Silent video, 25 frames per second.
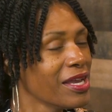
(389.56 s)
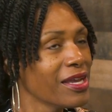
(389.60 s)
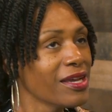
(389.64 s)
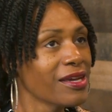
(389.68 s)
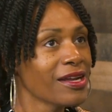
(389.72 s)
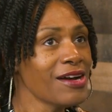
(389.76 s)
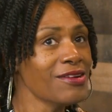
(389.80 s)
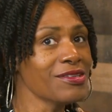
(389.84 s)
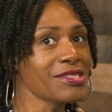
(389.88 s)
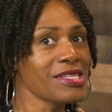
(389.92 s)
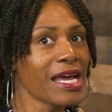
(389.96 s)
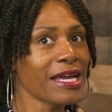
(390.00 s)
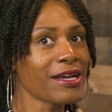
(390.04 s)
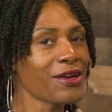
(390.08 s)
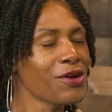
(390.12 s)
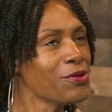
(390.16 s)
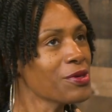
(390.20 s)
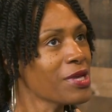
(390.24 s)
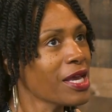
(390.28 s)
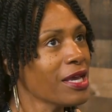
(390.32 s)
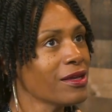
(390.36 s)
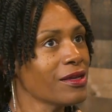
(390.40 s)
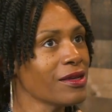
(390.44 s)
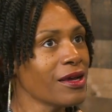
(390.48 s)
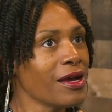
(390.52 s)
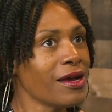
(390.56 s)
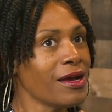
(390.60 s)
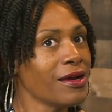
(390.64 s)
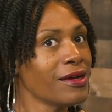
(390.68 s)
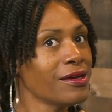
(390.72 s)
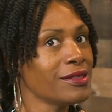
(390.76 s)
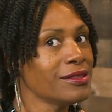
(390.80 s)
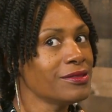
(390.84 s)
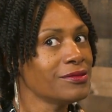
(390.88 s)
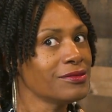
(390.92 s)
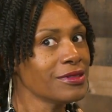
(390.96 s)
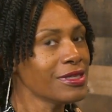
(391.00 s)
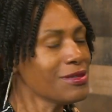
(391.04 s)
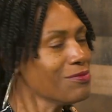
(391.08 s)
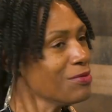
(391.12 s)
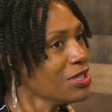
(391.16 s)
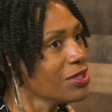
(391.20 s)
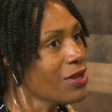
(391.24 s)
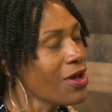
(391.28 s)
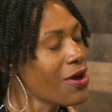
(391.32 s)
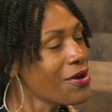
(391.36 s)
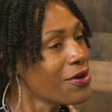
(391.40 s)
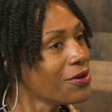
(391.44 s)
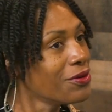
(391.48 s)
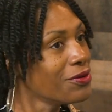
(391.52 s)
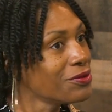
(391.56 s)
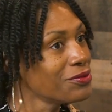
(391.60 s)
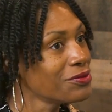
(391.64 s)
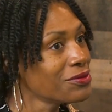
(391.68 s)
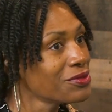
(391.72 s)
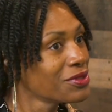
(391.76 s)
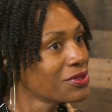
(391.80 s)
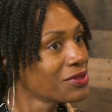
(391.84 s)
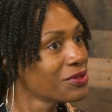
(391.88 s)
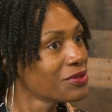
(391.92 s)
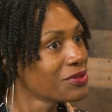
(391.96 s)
And I was like, okay, God, I'm alone.